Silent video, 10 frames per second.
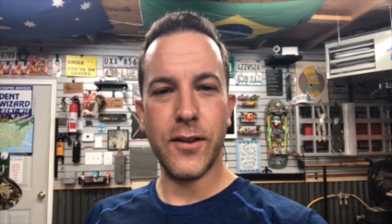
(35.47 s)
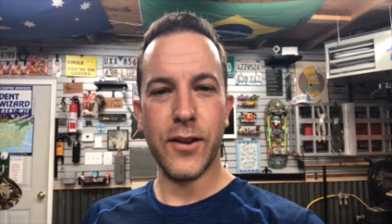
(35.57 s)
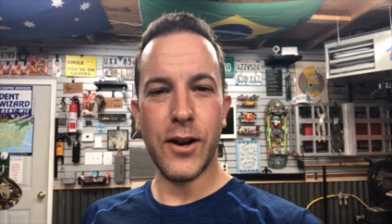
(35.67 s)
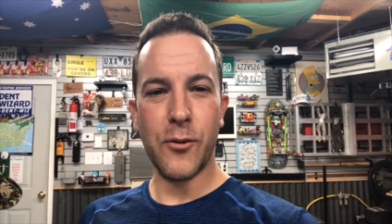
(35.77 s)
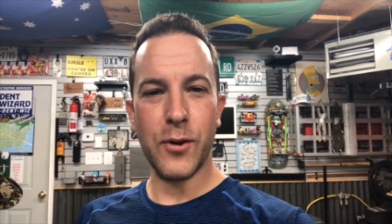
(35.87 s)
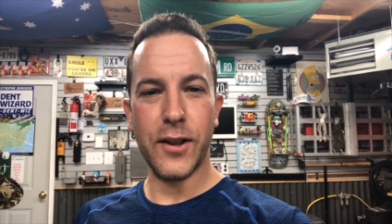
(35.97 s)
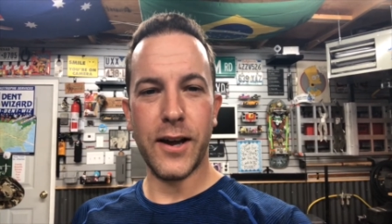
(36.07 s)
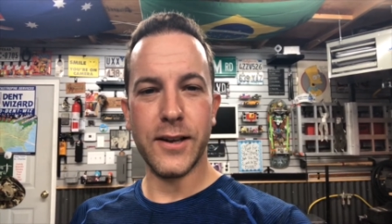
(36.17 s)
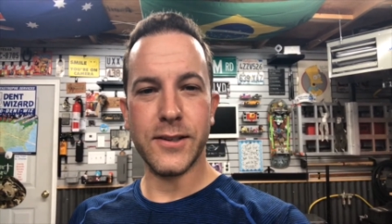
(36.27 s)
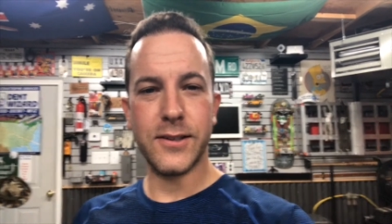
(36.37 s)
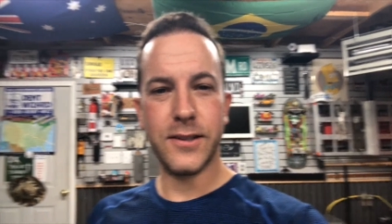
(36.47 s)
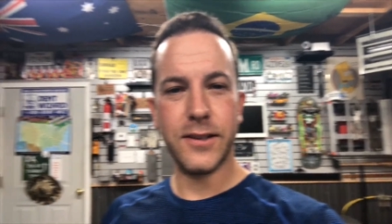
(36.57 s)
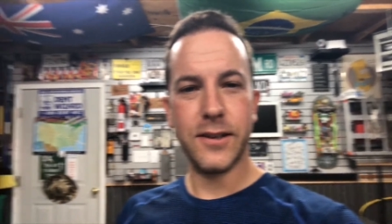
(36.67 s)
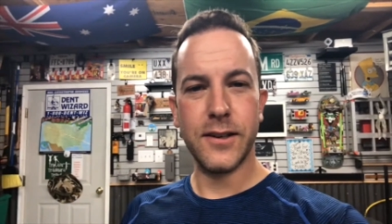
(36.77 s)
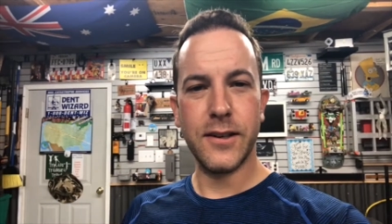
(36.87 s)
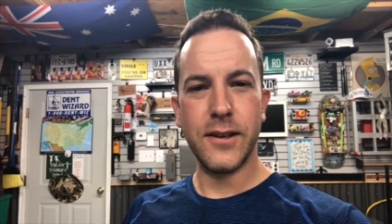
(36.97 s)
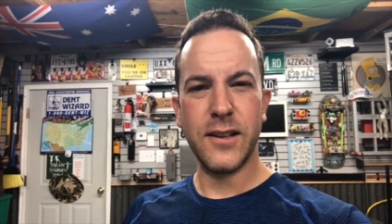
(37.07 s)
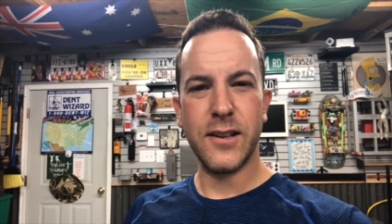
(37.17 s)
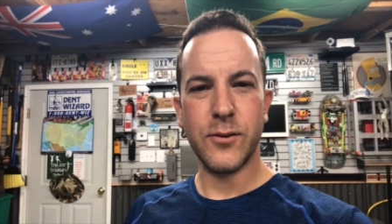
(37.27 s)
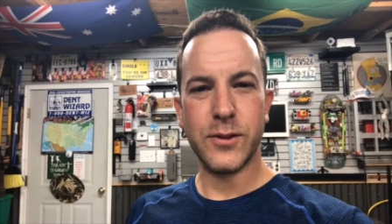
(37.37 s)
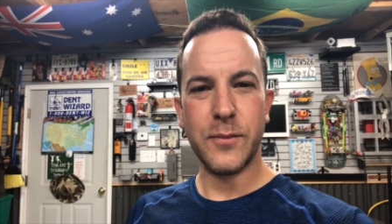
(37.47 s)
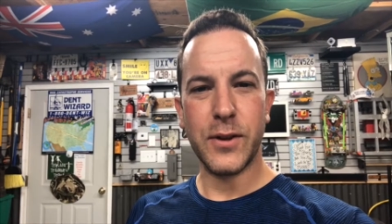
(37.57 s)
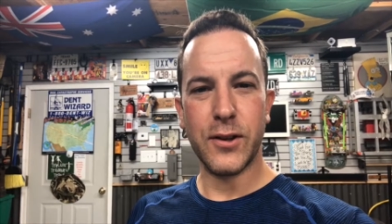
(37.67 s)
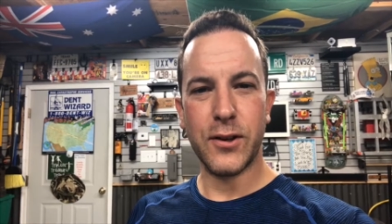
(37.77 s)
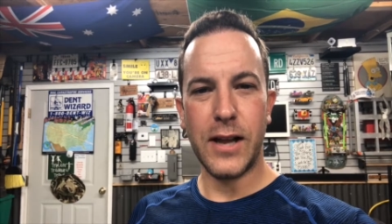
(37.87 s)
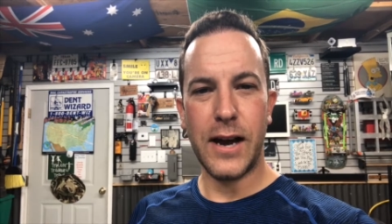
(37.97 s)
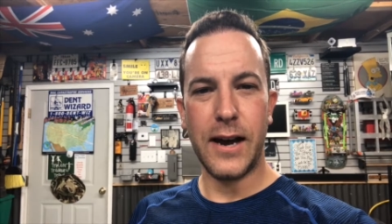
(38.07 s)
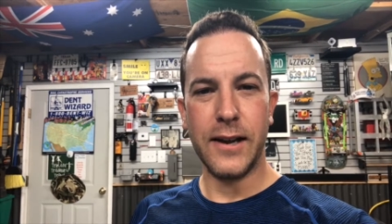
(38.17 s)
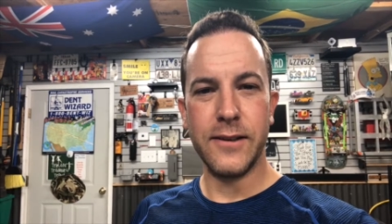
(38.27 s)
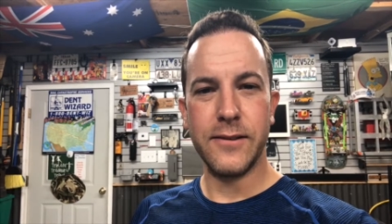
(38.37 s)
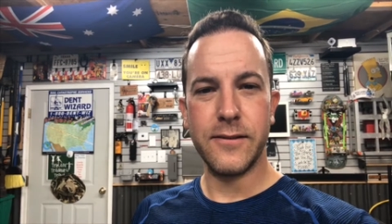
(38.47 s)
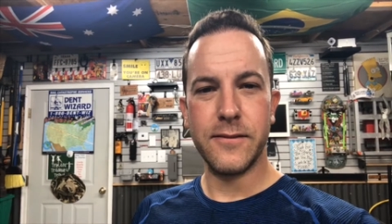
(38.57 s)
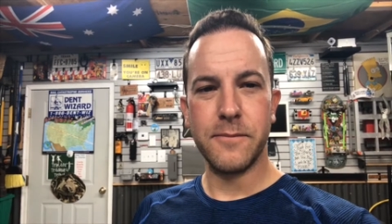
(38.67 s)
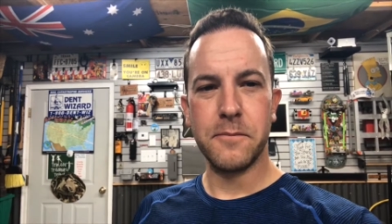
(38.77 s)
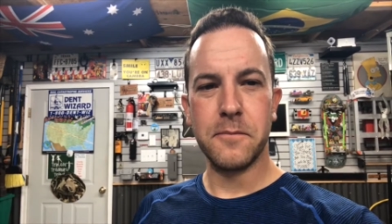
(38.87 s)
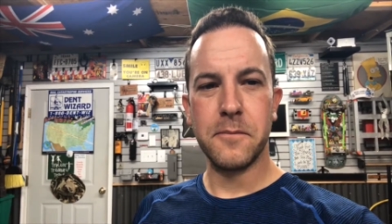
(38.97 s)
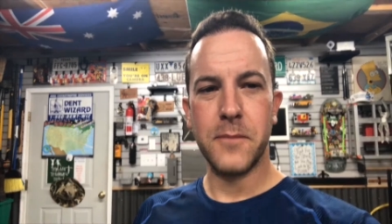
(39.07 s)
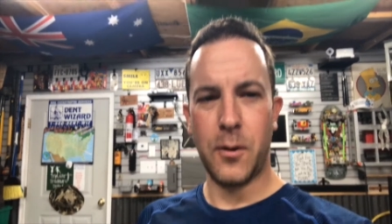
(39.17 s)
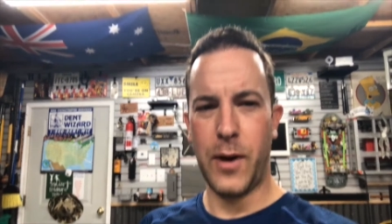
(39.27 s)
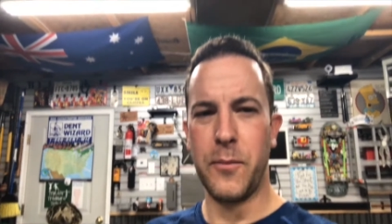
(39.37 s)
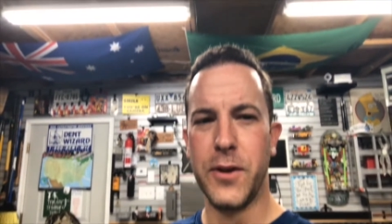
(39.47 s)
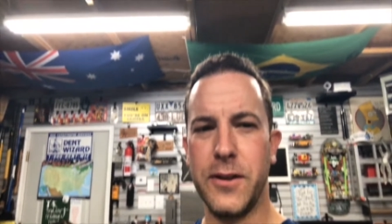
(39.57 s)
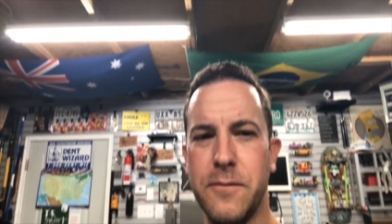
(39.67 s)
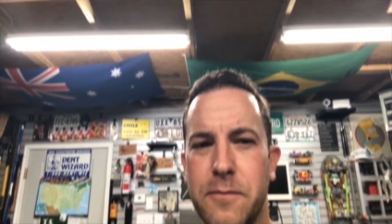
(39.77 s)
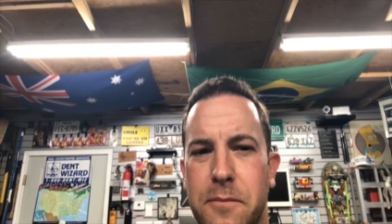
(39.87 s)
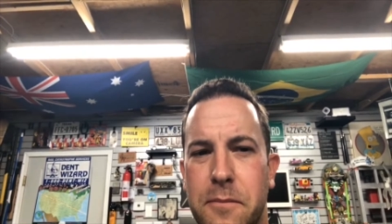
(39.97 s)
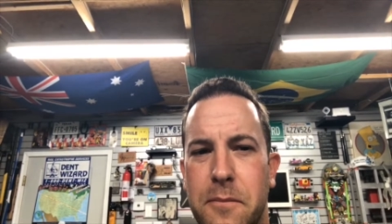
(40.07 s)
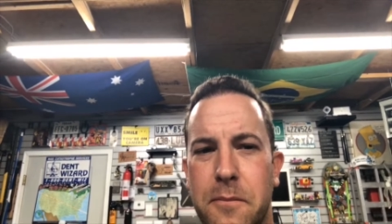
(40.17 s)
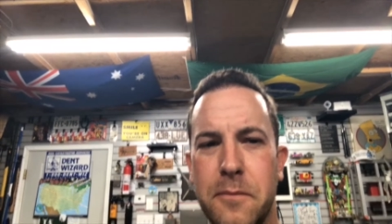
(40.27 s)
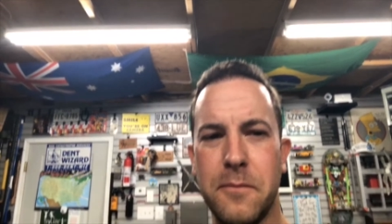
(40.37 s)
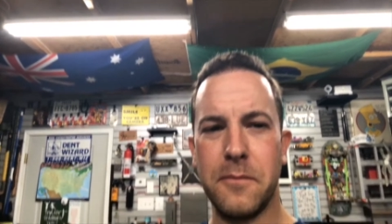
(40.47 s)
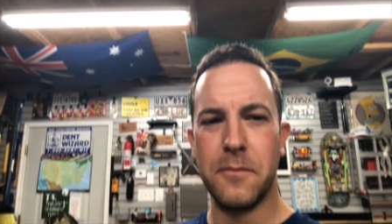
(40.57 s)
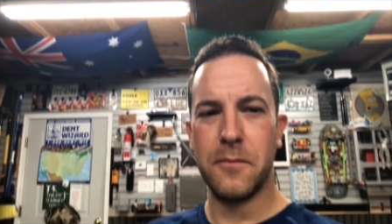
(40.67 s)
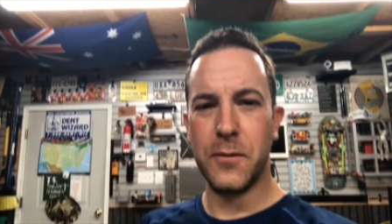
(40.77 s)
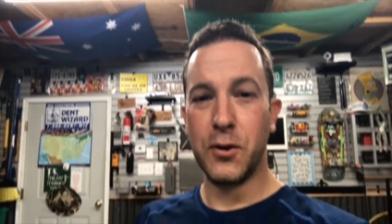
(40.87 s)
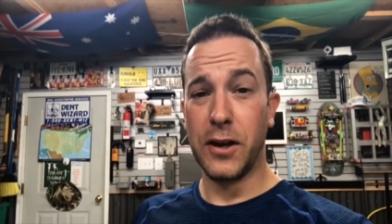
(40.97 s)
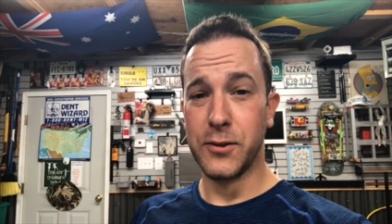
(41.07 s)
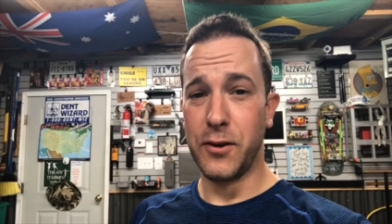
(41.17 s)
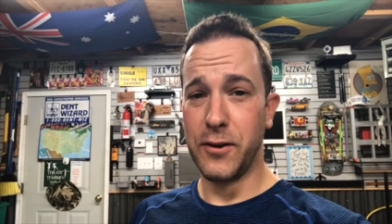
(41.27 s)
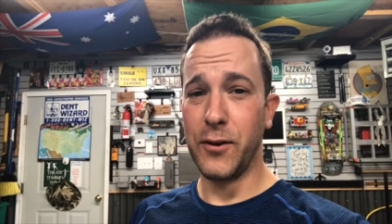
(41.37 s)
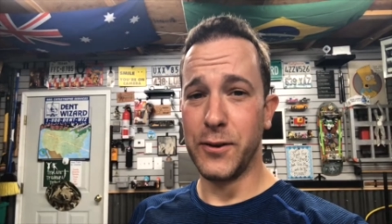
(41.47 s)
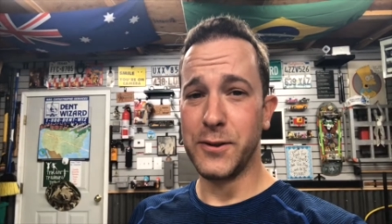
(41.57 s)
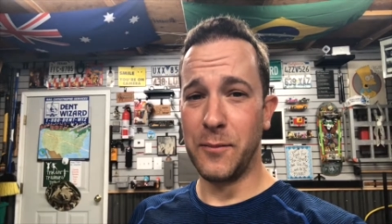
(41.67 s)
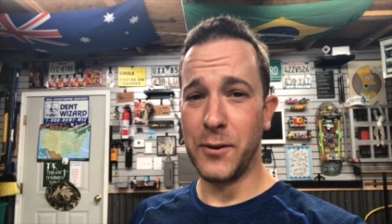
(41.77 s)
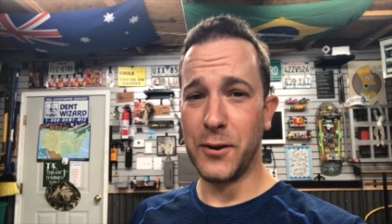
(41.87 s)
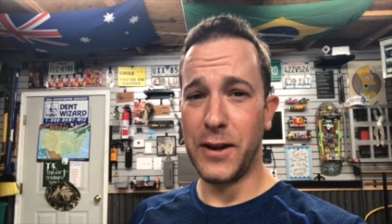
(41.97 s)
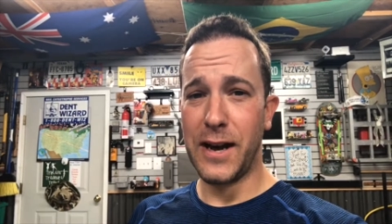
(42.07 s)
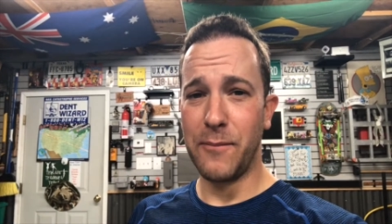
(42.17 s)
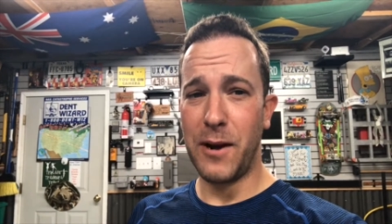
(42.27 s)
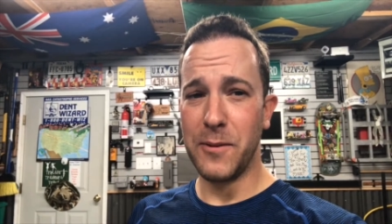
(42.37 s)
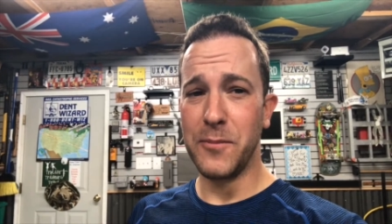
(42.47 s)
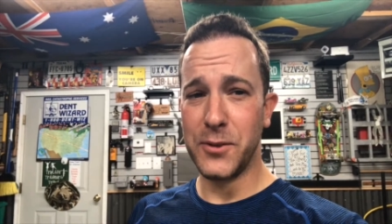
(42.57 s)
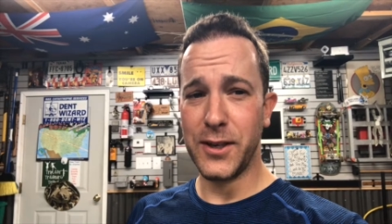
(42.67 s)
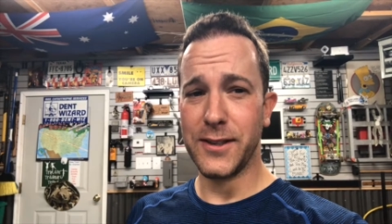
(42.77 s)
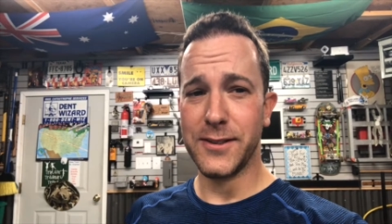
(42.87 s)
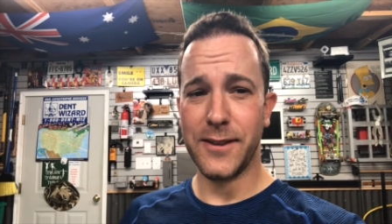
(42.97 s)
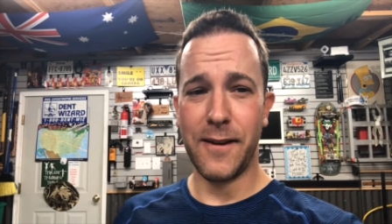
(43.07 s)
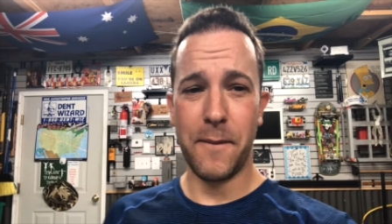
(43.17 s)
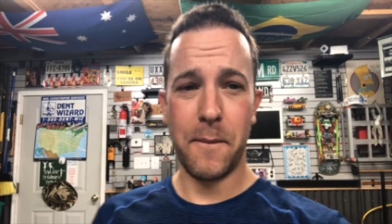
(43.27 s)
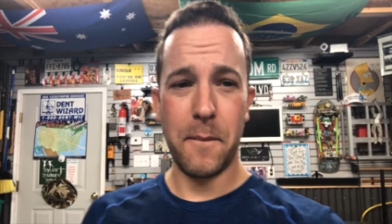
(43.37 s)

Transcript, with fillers: that I realized there's something a little odd about me. You guys already know there's something a little odd about me, but check this out.